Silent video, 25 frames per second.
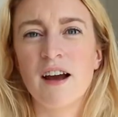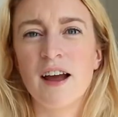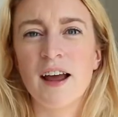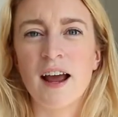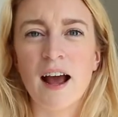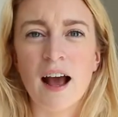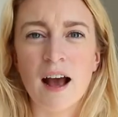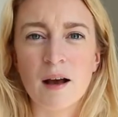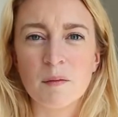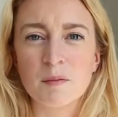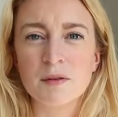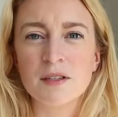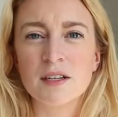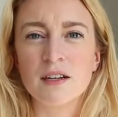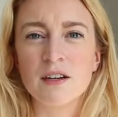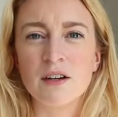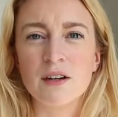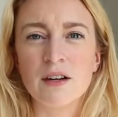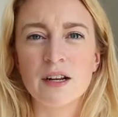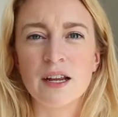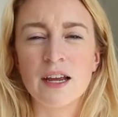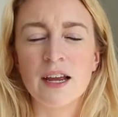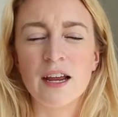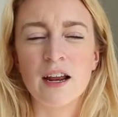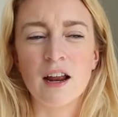I
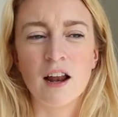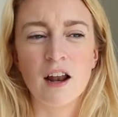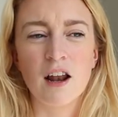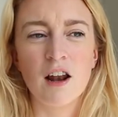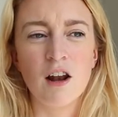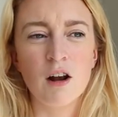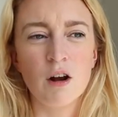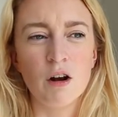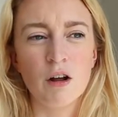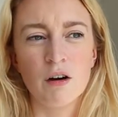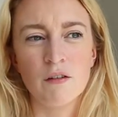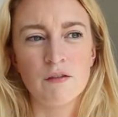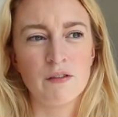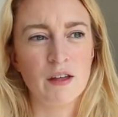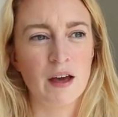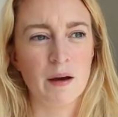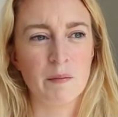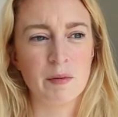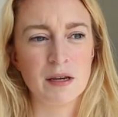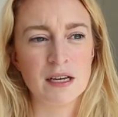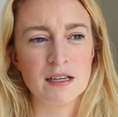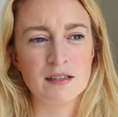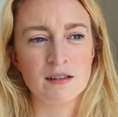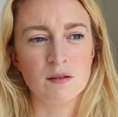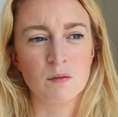absolutely love that
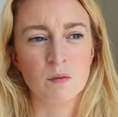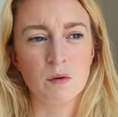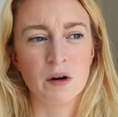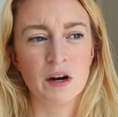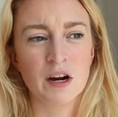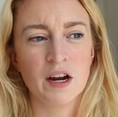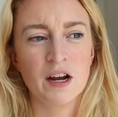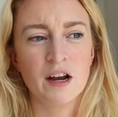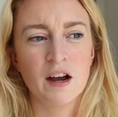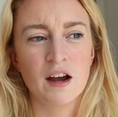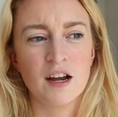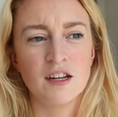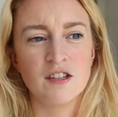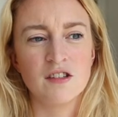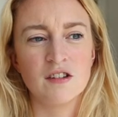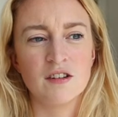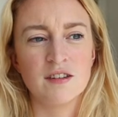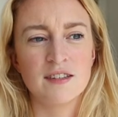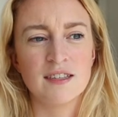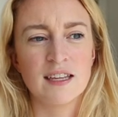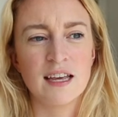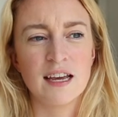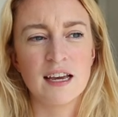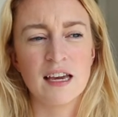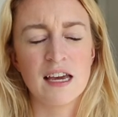piece of work. I
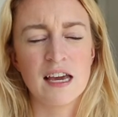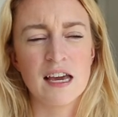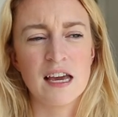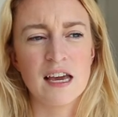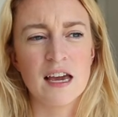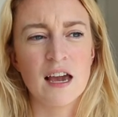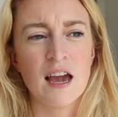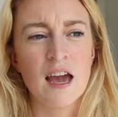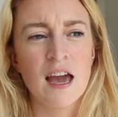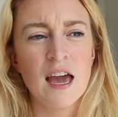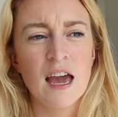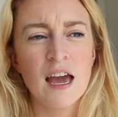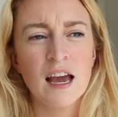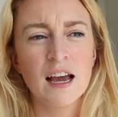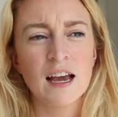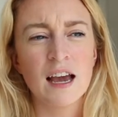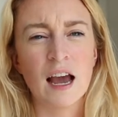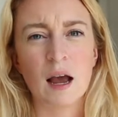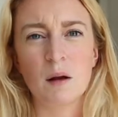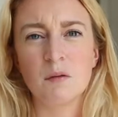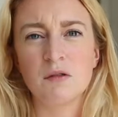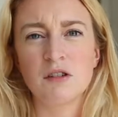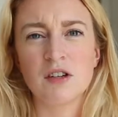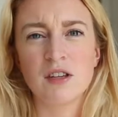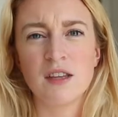just think he
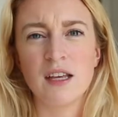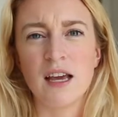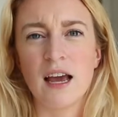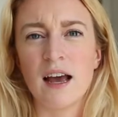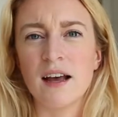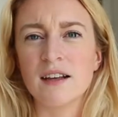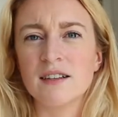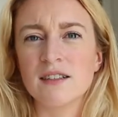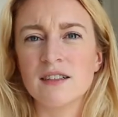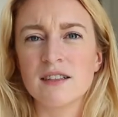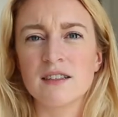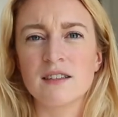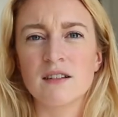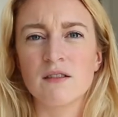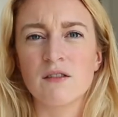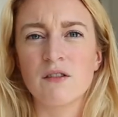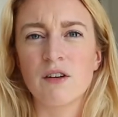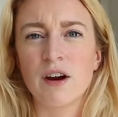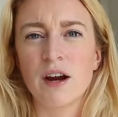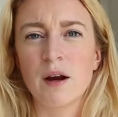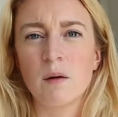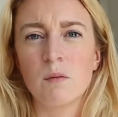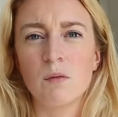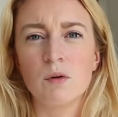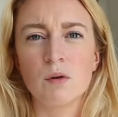captured the essence of
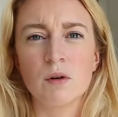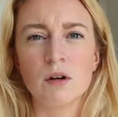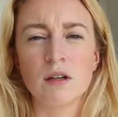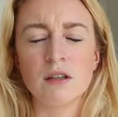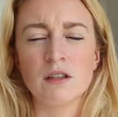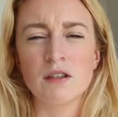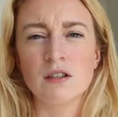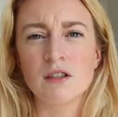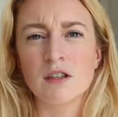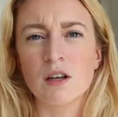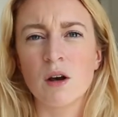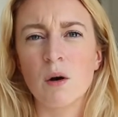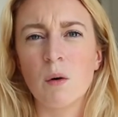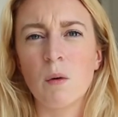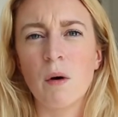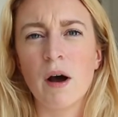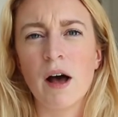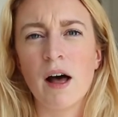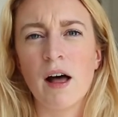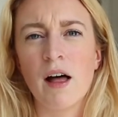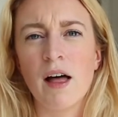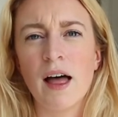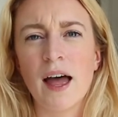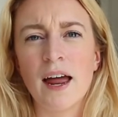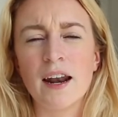Graham Norton so
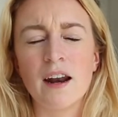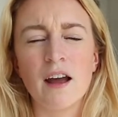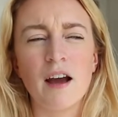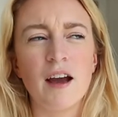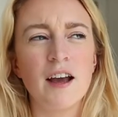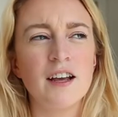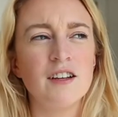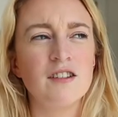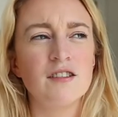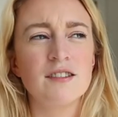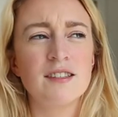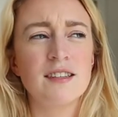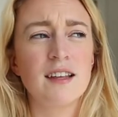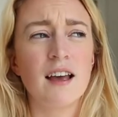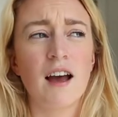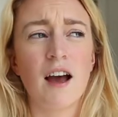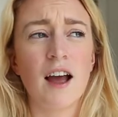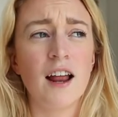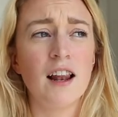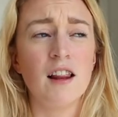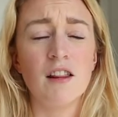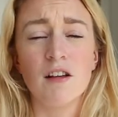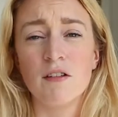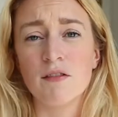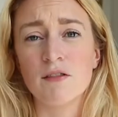well, and
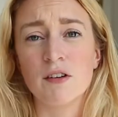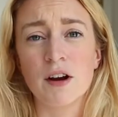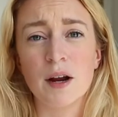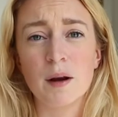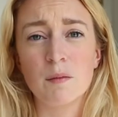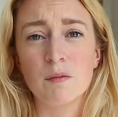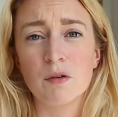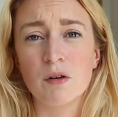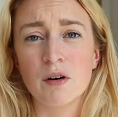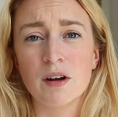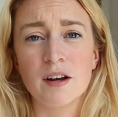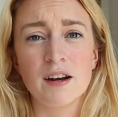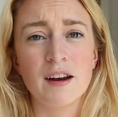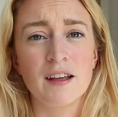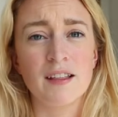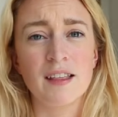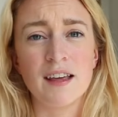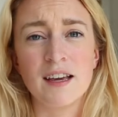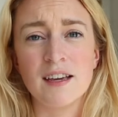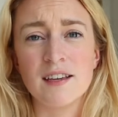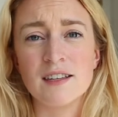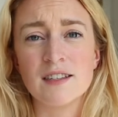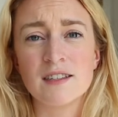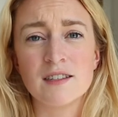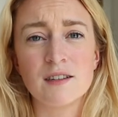I love Graham Norton. I
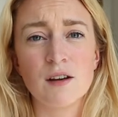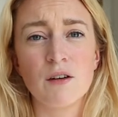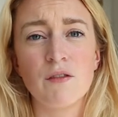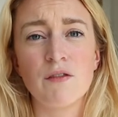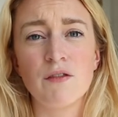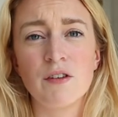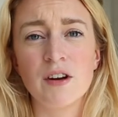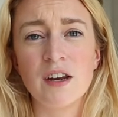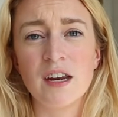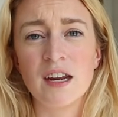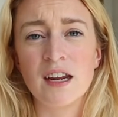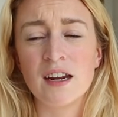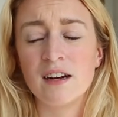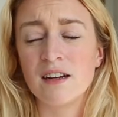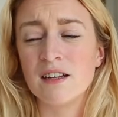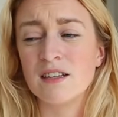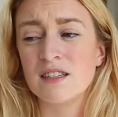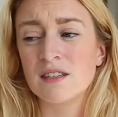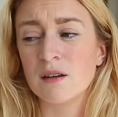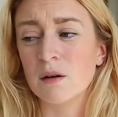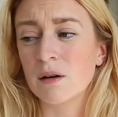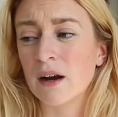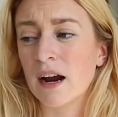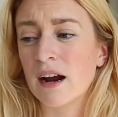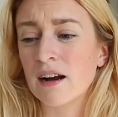think he's so funny, and he's
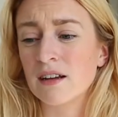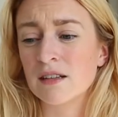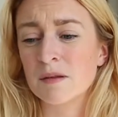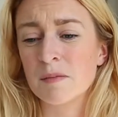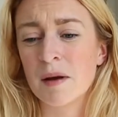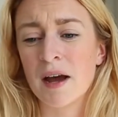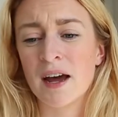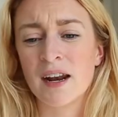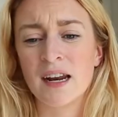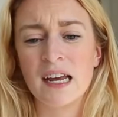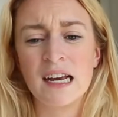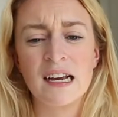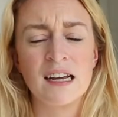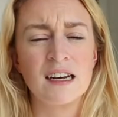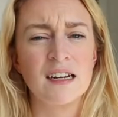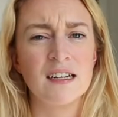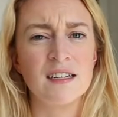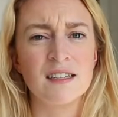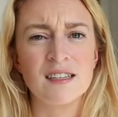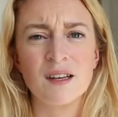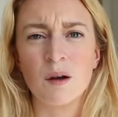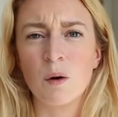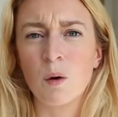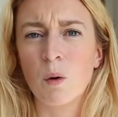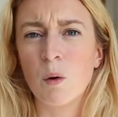so charismatic, and
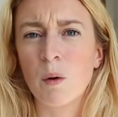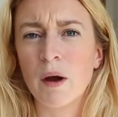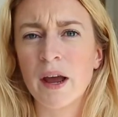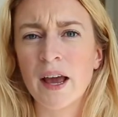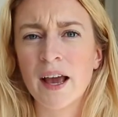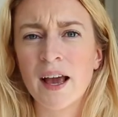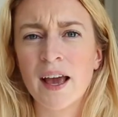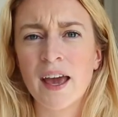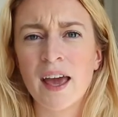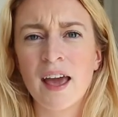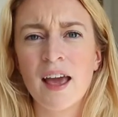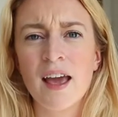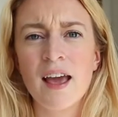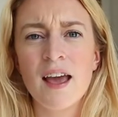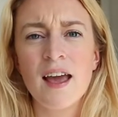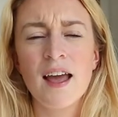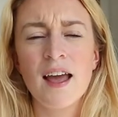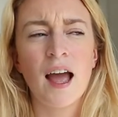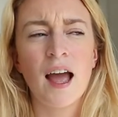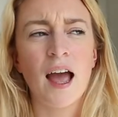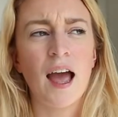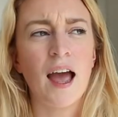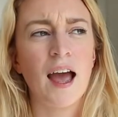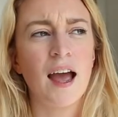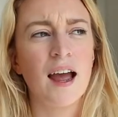he's so quick,
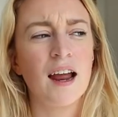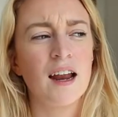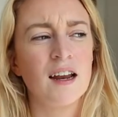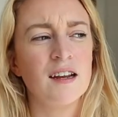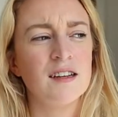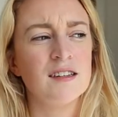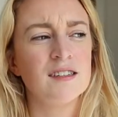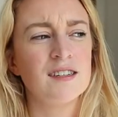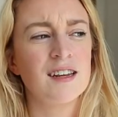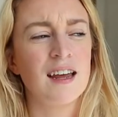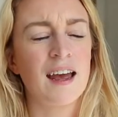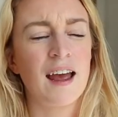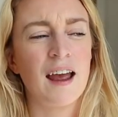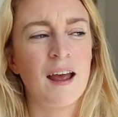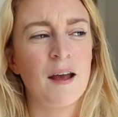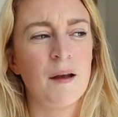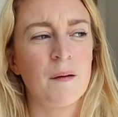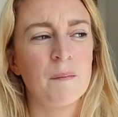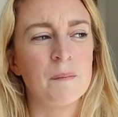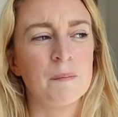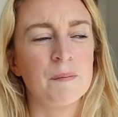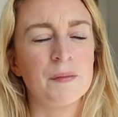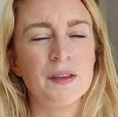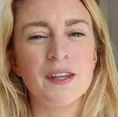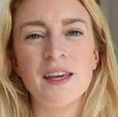and
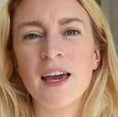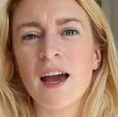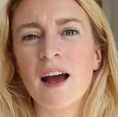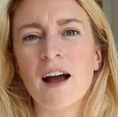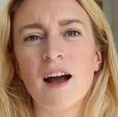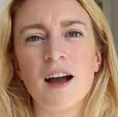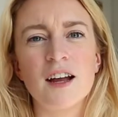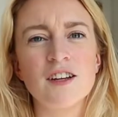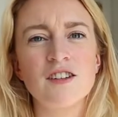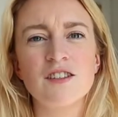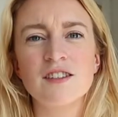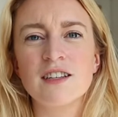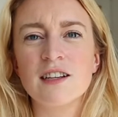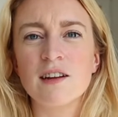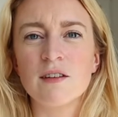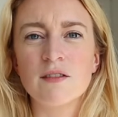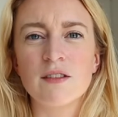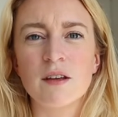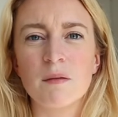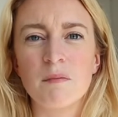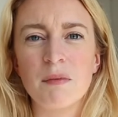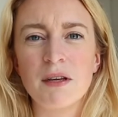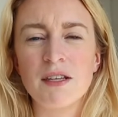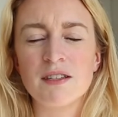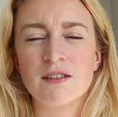yeah, I just love
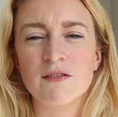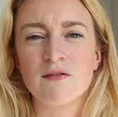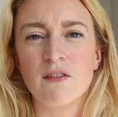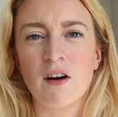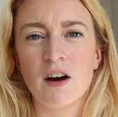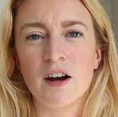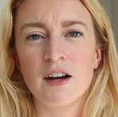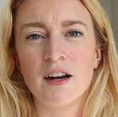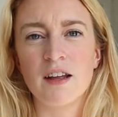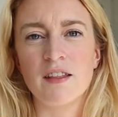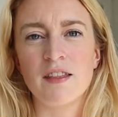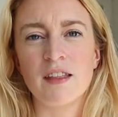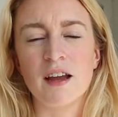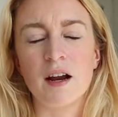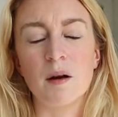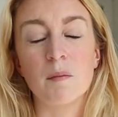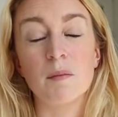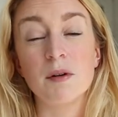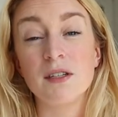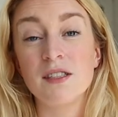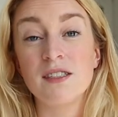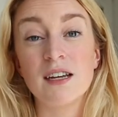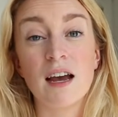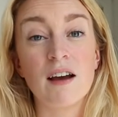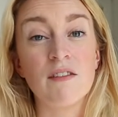that piece of art in there.
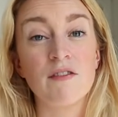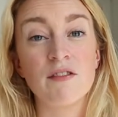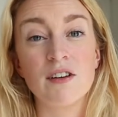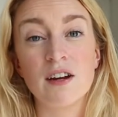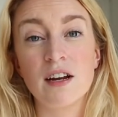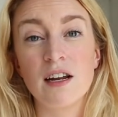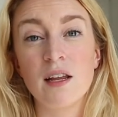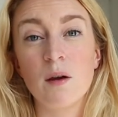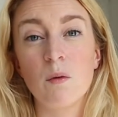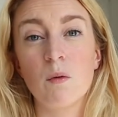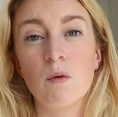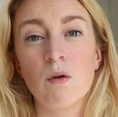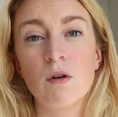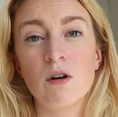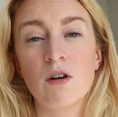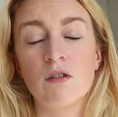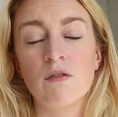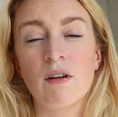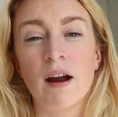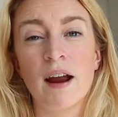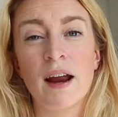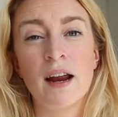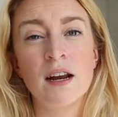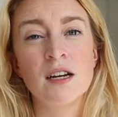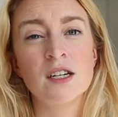But definitely walk
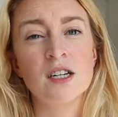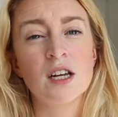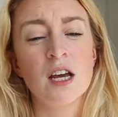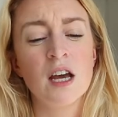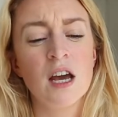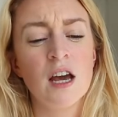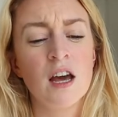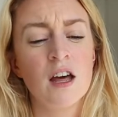around.